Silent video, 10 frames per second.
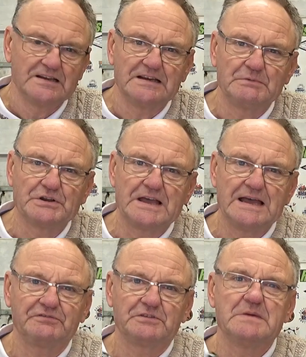I'm going to
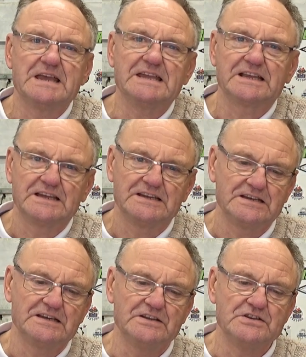have to make
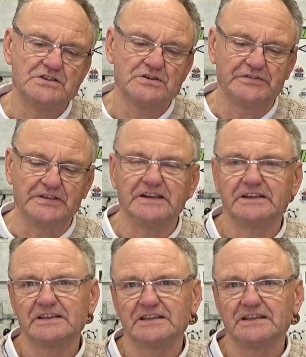another